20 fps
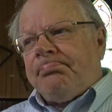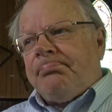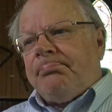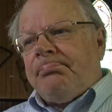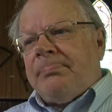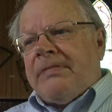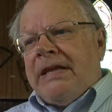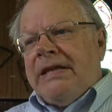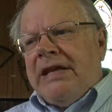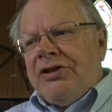
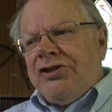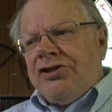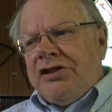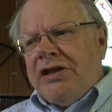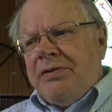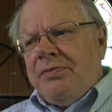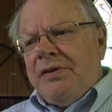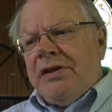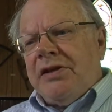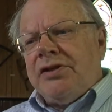Yeah,
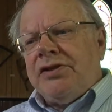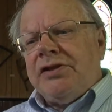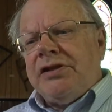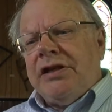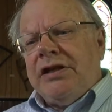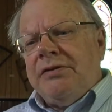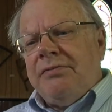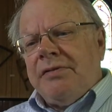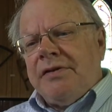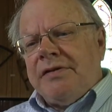
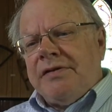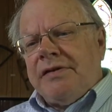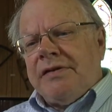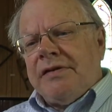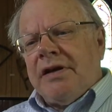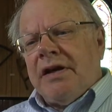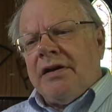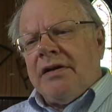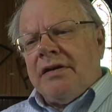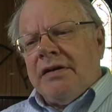she was
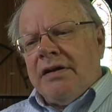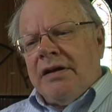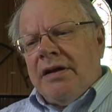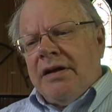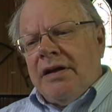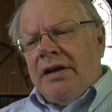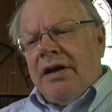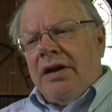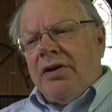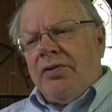a
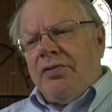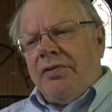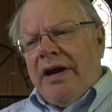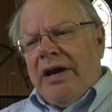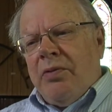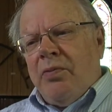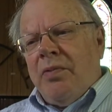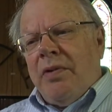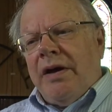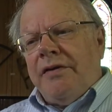
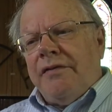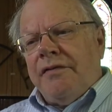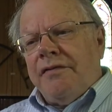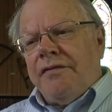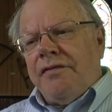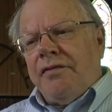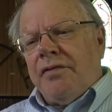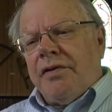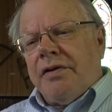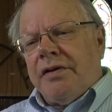great one
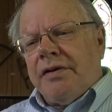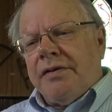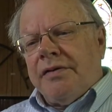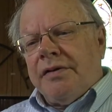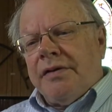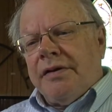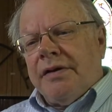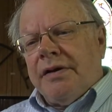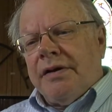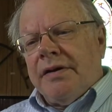
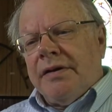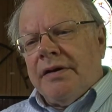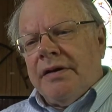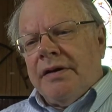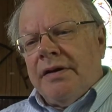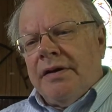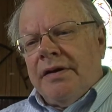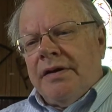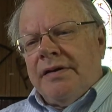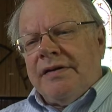for
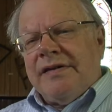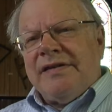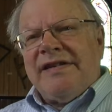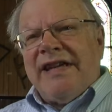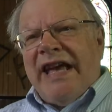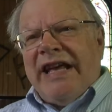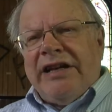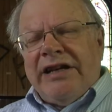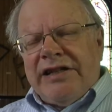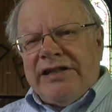
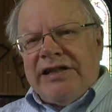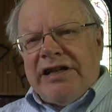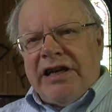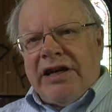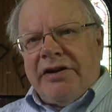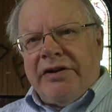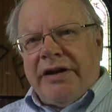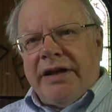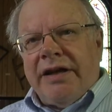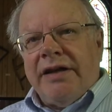
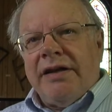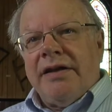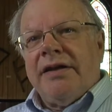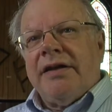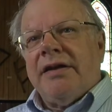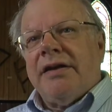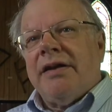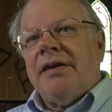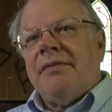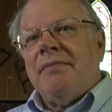sanitary
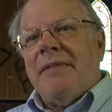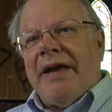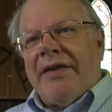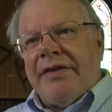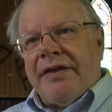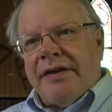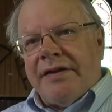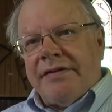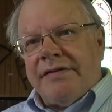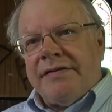
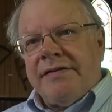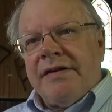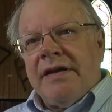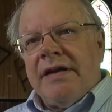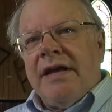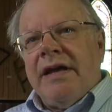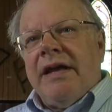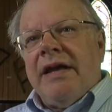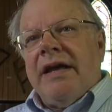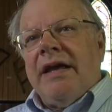methods
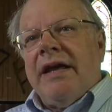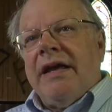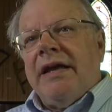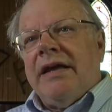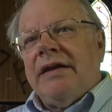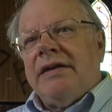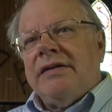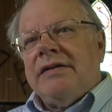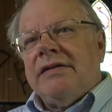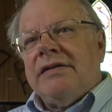
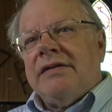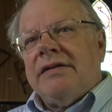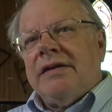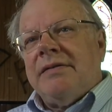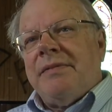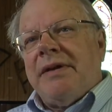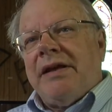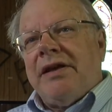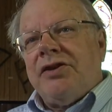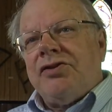and
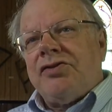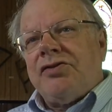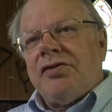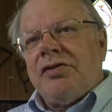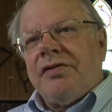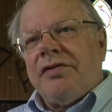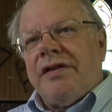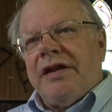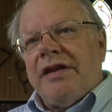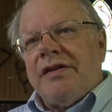making
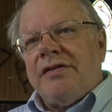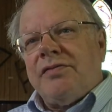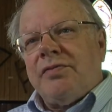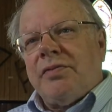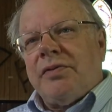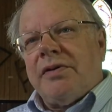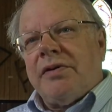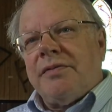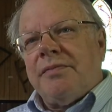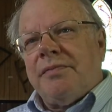sure things were